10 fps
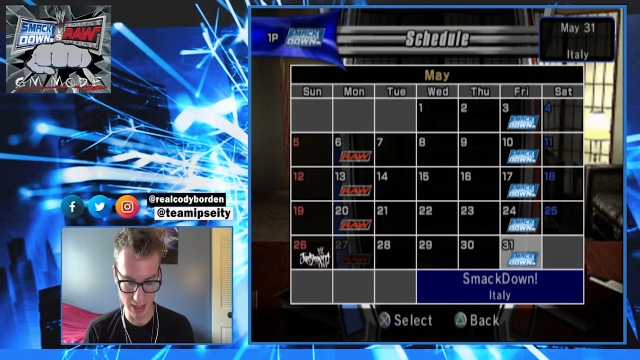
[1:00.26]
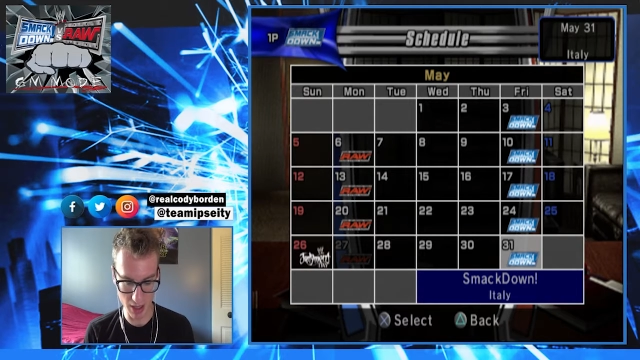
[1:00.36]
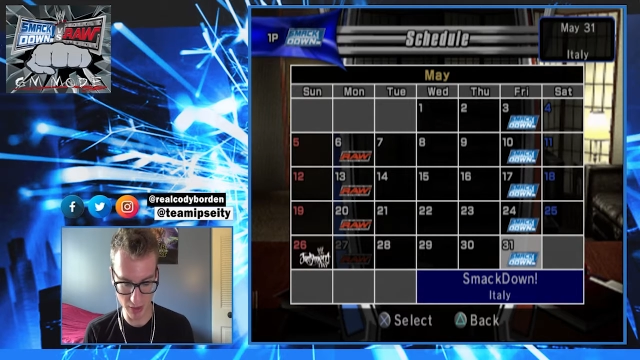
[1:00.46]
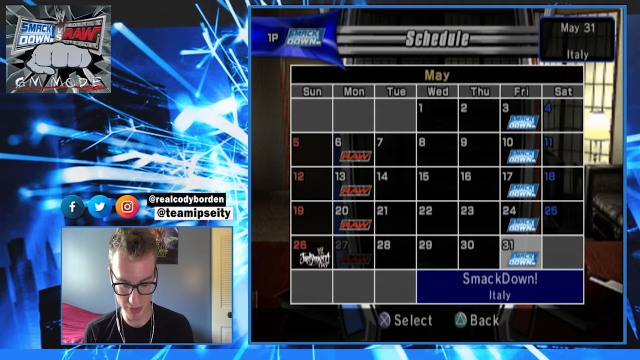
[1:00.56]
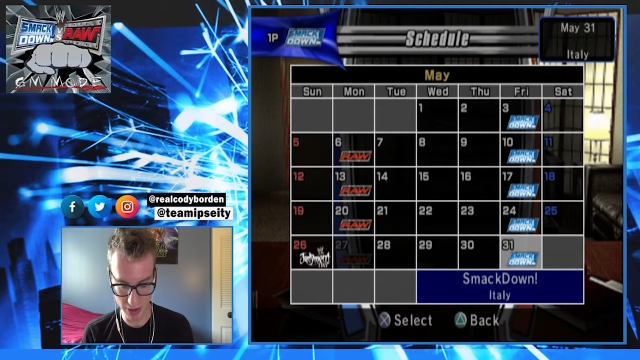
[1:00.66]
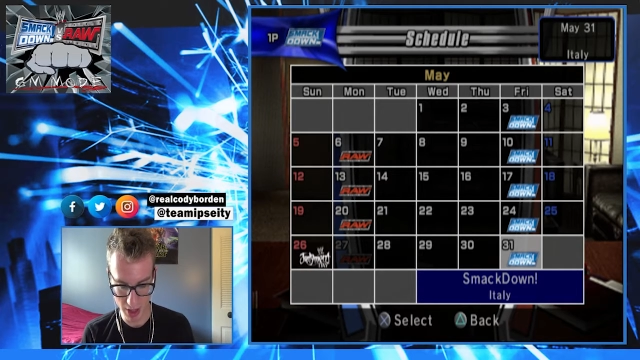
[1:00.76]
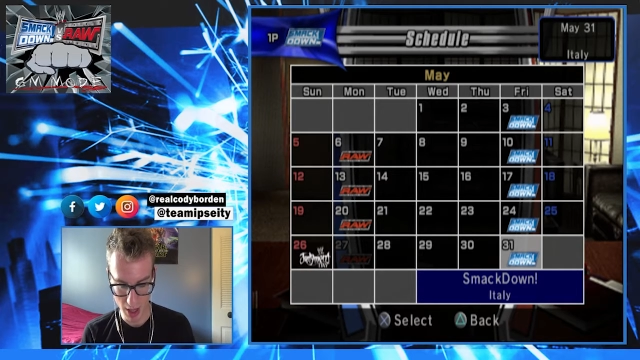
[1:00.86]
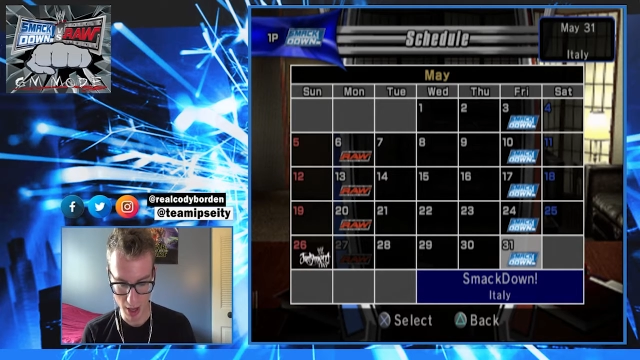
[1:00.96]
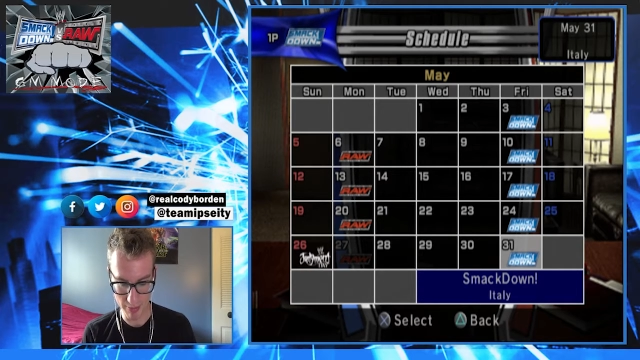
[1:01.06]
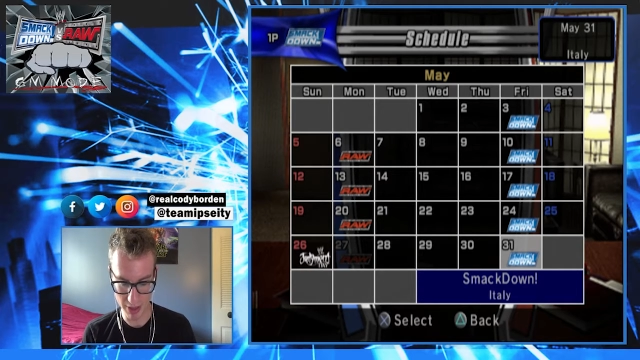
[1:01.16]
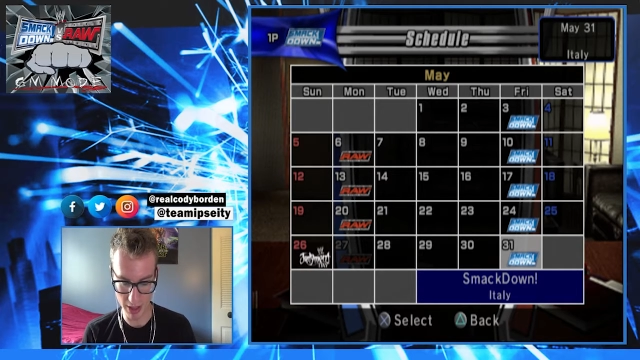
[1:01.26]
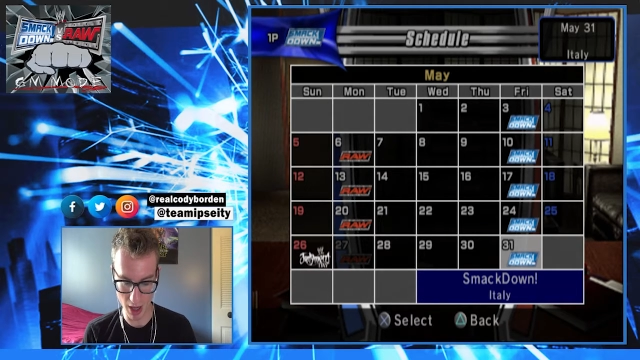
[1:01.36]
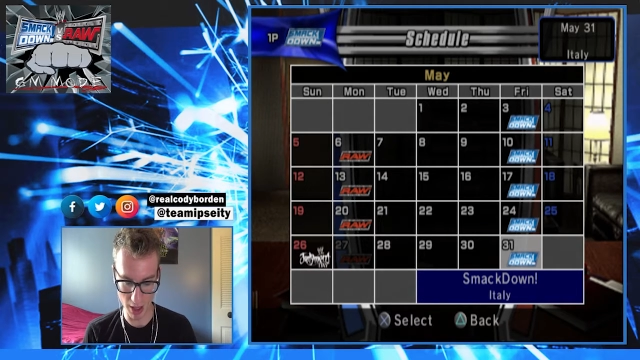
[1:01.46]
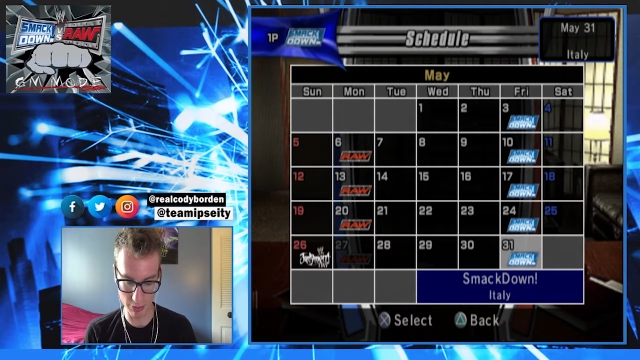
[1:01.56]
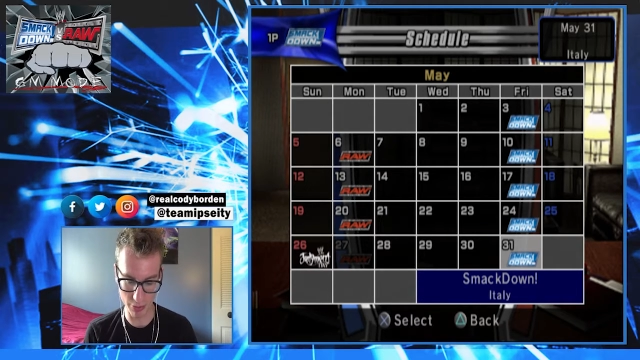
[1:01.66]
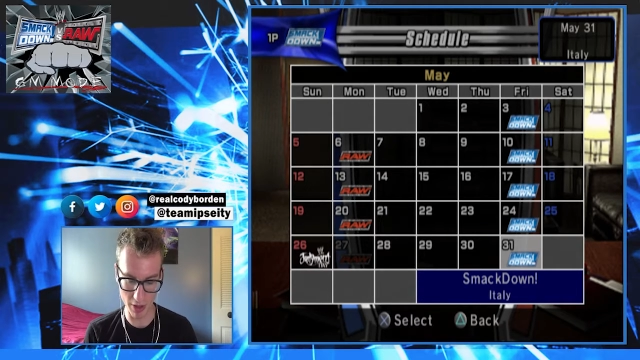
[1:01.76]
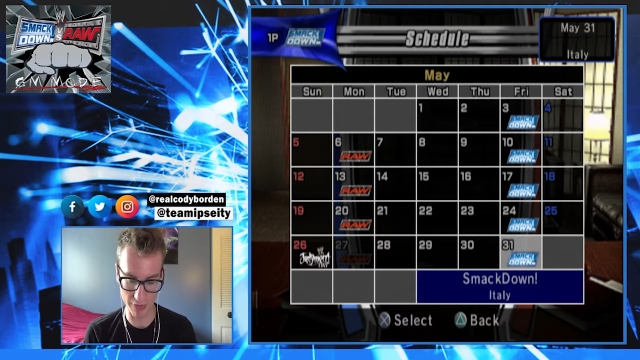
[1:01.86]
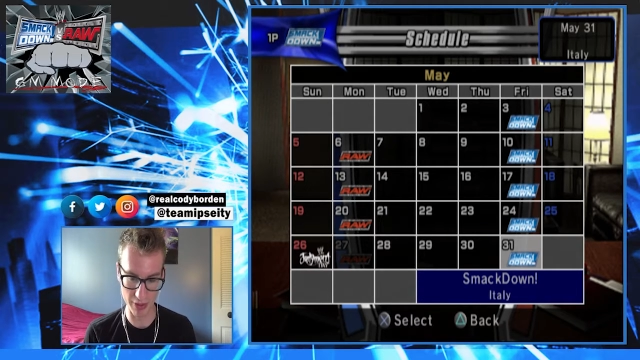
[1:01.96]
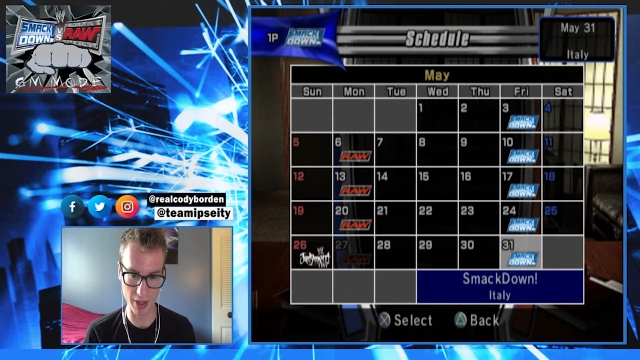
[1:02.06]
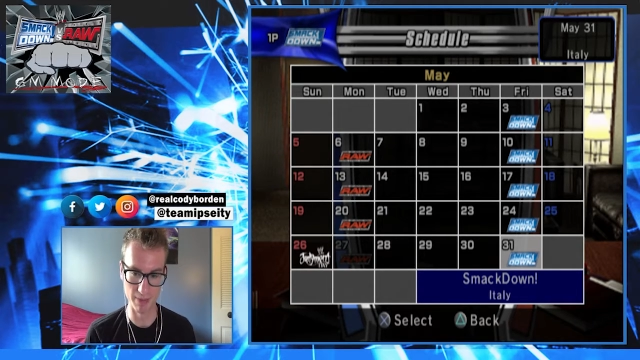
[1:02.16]
cover, but I will cover
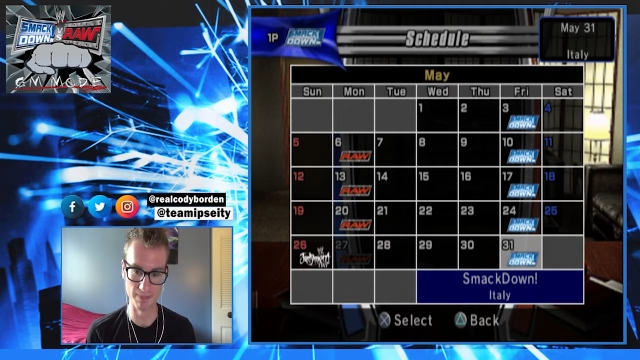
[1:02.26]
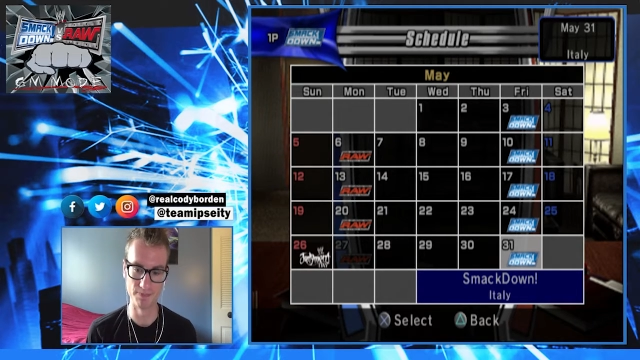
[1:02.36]
them